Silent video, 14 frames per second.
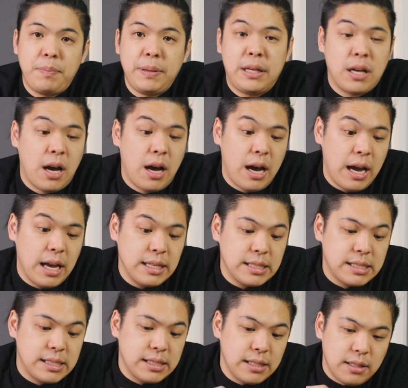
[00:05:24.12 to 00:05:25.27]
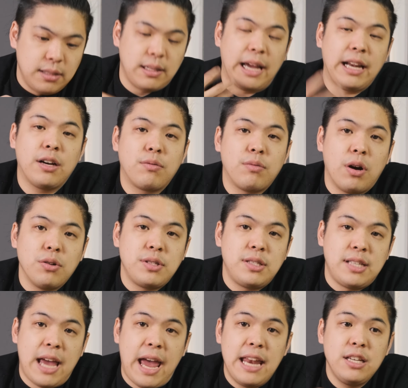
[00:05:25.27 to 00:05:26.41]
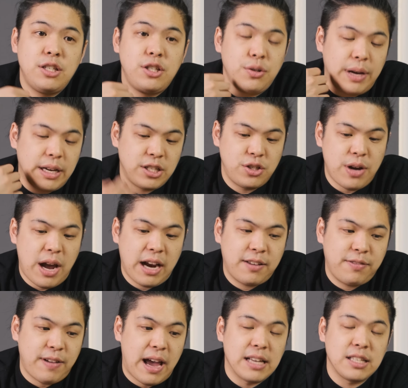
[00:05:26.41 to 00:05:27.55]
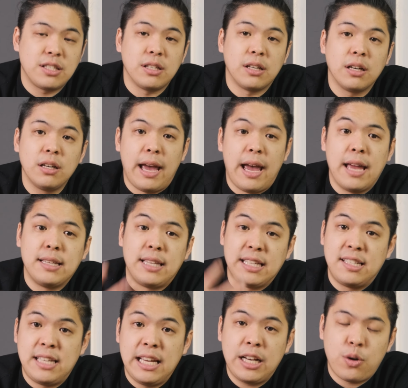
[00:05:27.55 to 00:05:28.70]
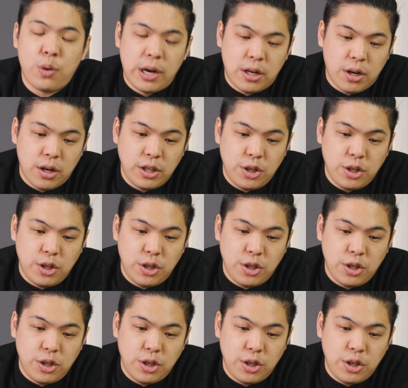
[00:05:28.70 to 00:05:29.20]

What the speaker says: because lighter roasts tend to extract faster and they sink quicker,